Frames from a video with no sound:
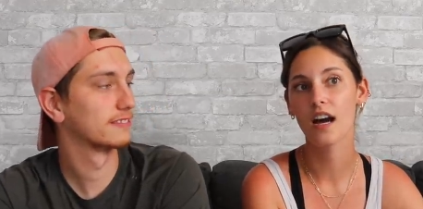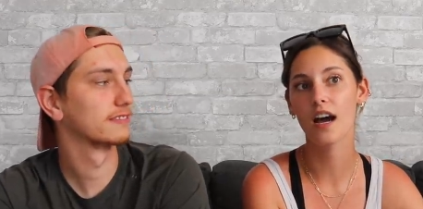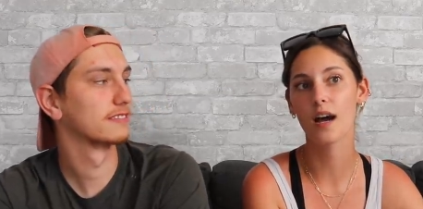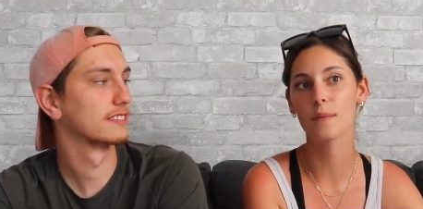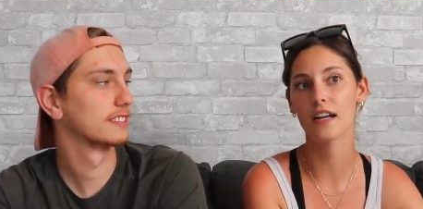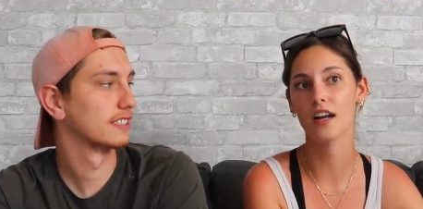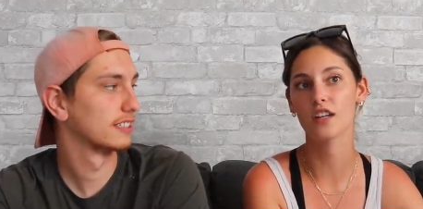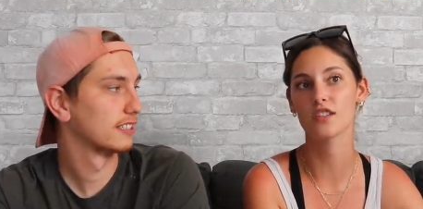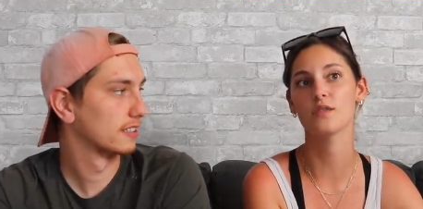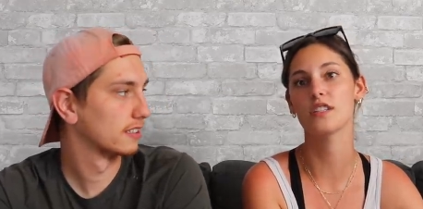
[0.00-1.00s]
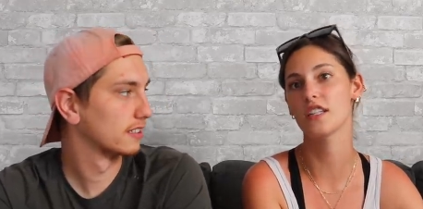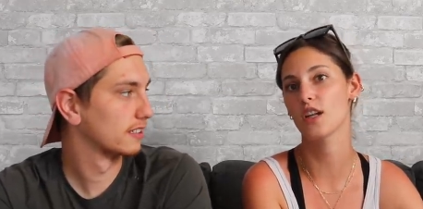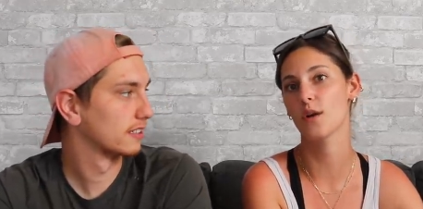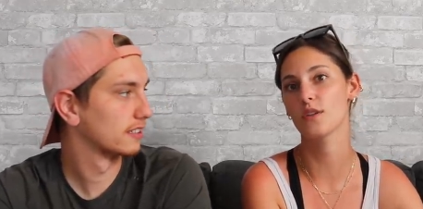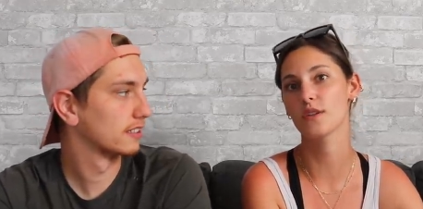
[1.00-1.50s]
Speaker 1: Um, but I also didn't
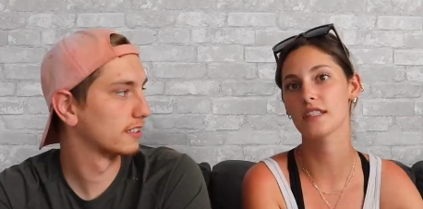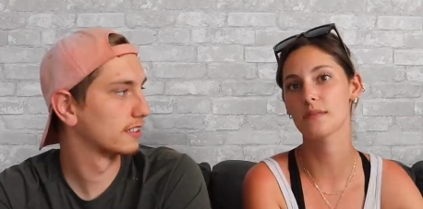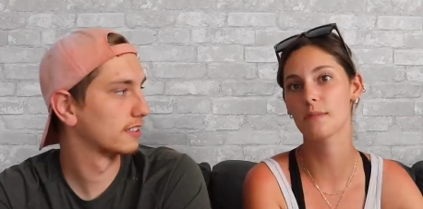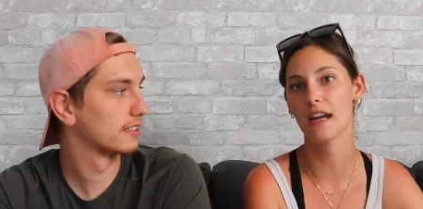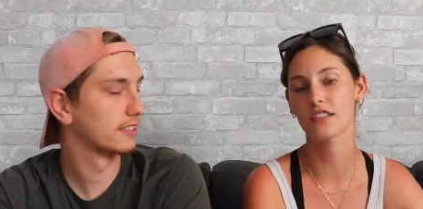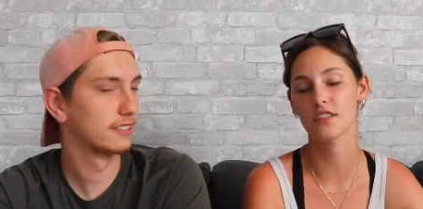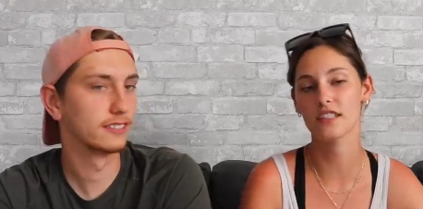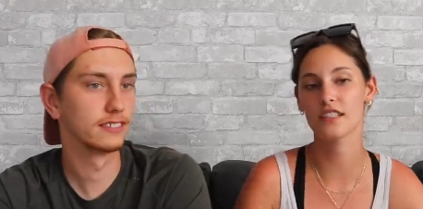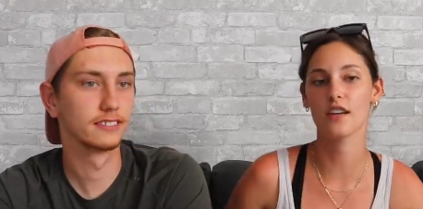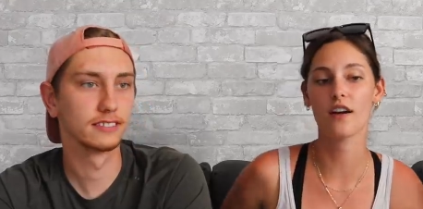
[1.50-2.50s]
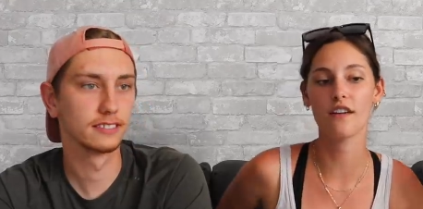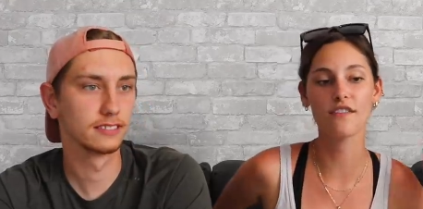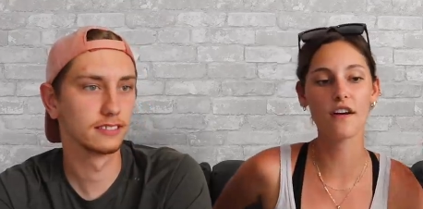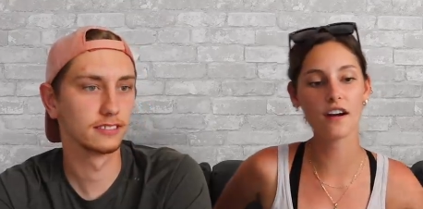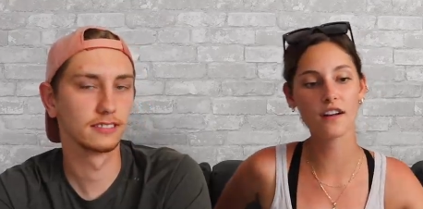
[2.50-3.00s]
know what to expect. So I didn't know how
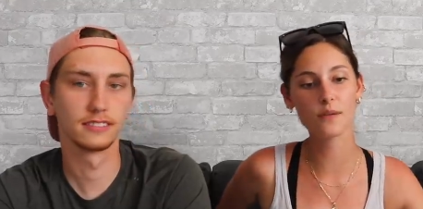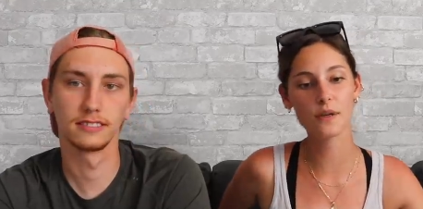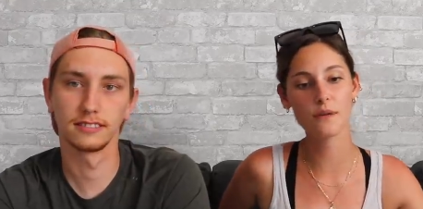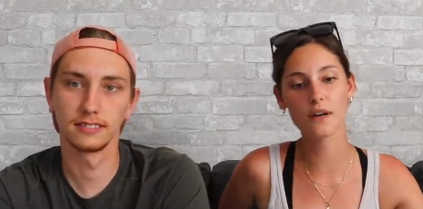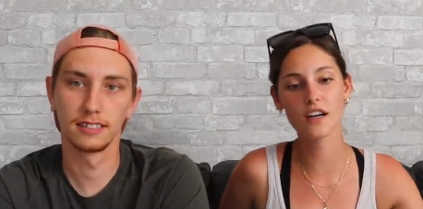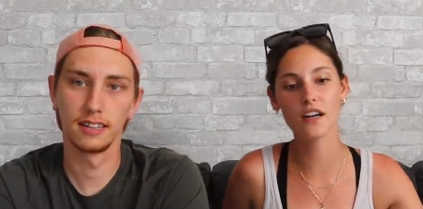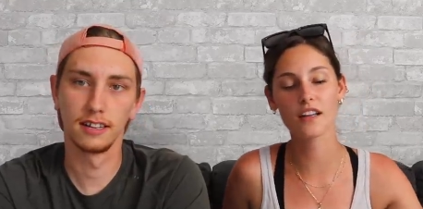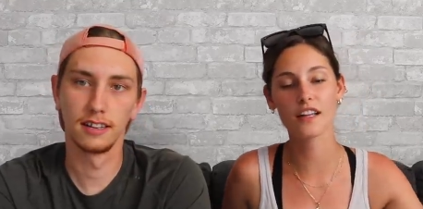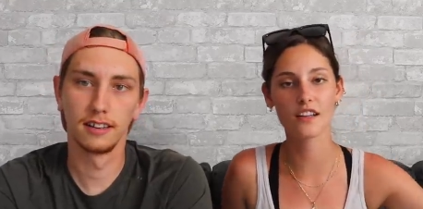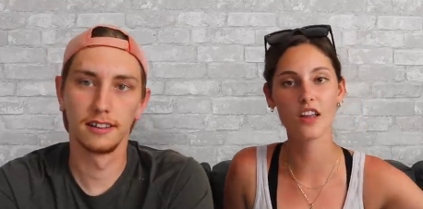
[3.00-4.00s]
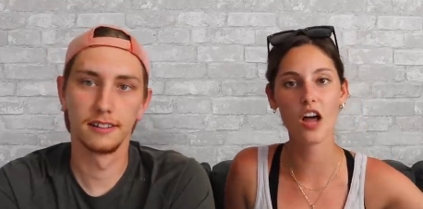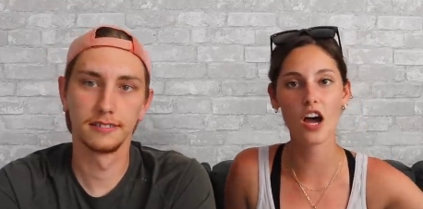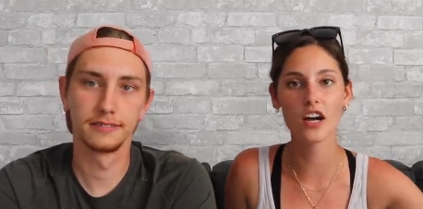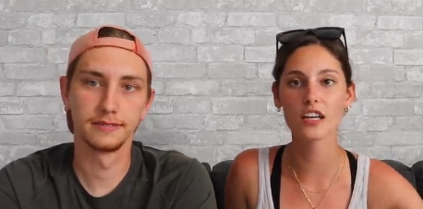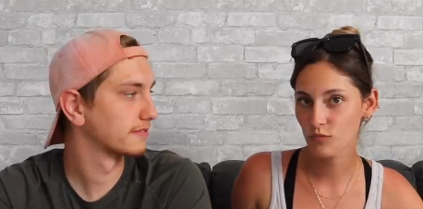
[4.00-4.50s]
far we were, like
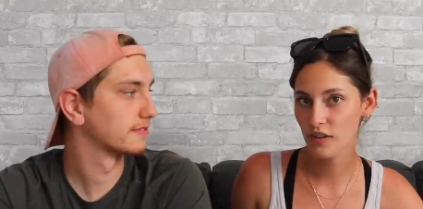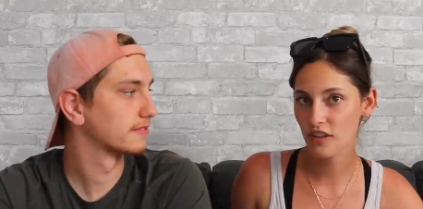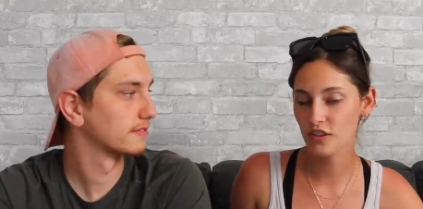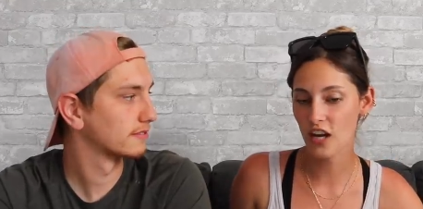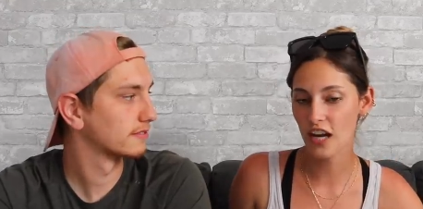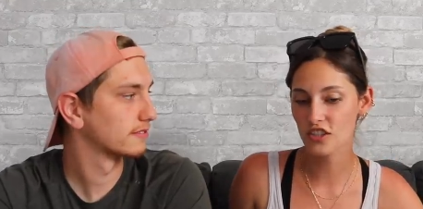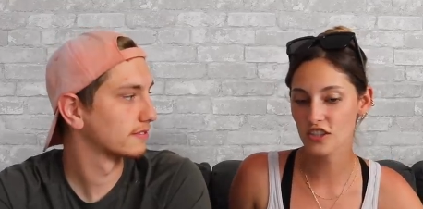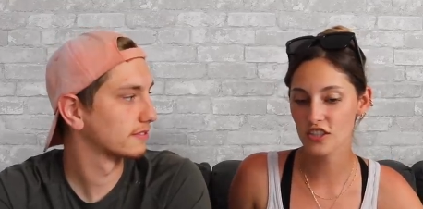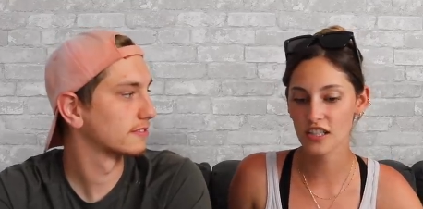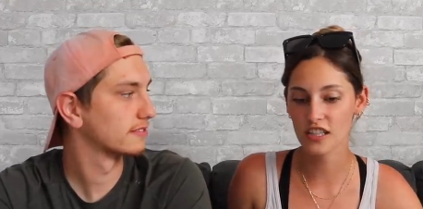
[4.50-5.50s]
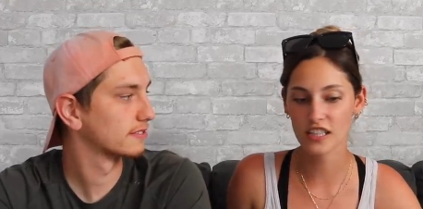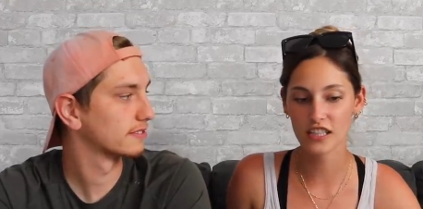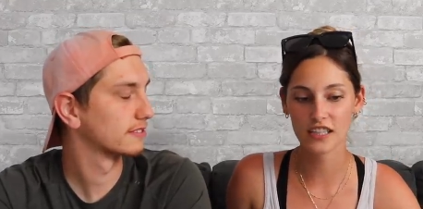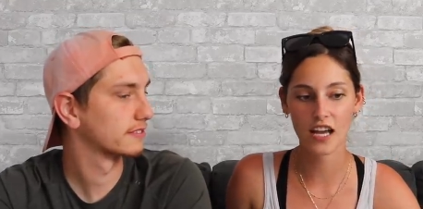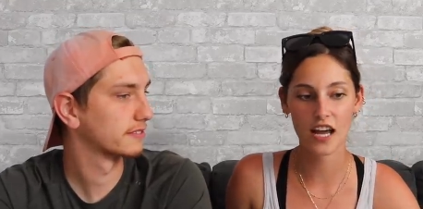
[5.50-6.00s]
along with contractions or anything
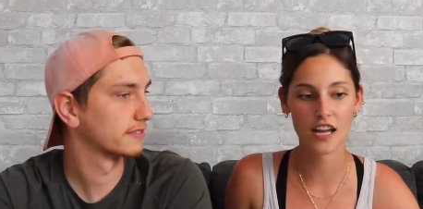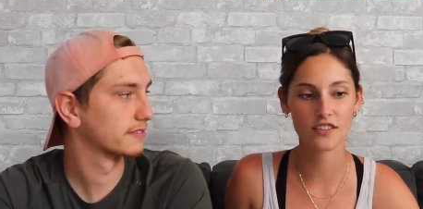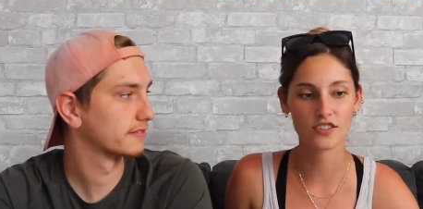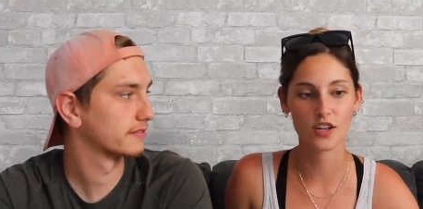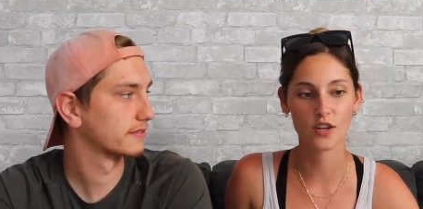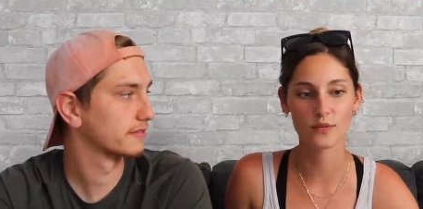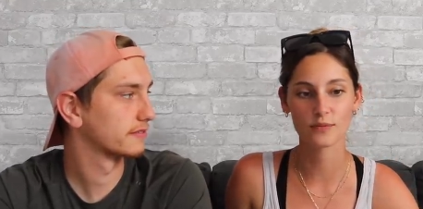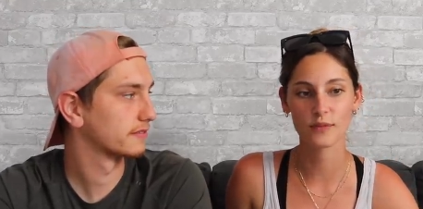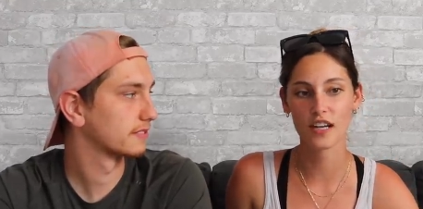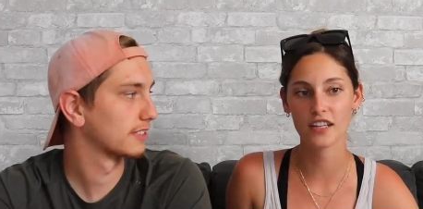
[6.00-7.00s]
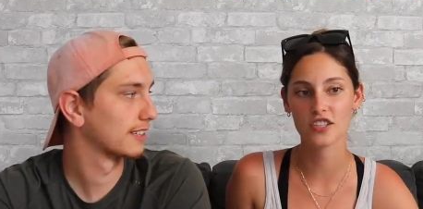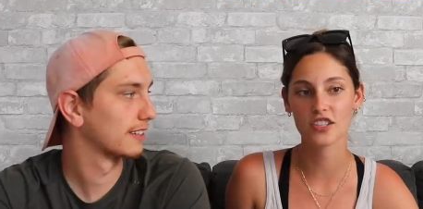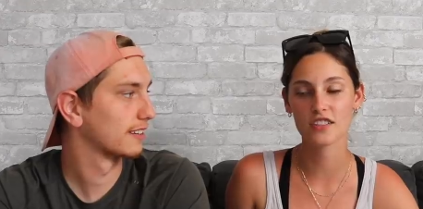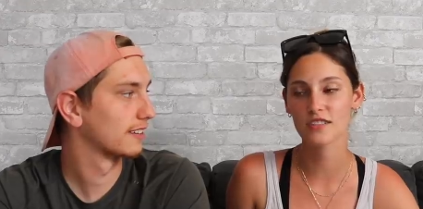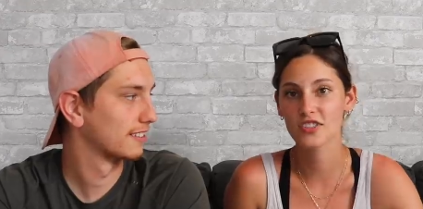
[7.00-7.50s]
like that. So kind of
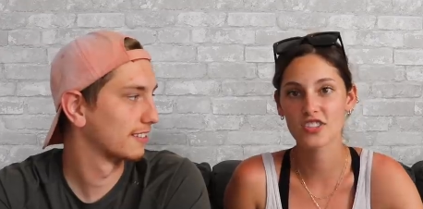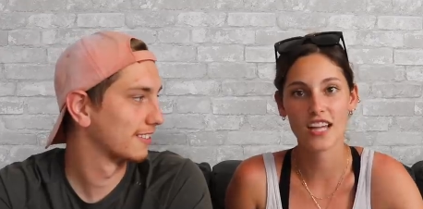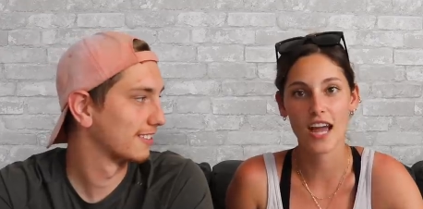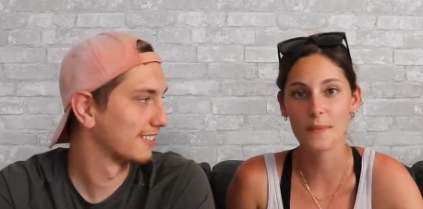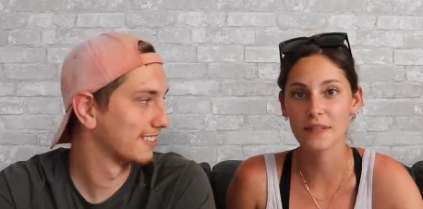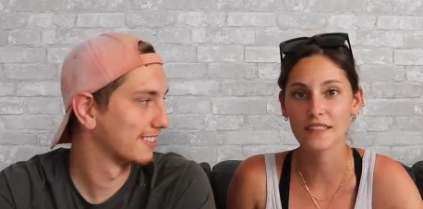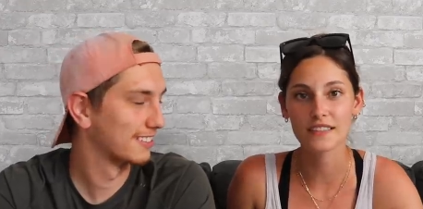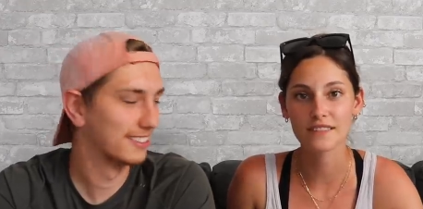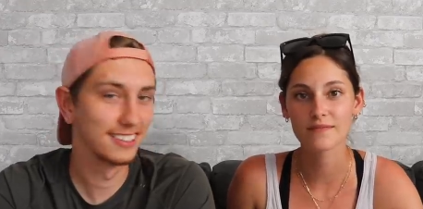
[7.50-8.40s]
just, just happened.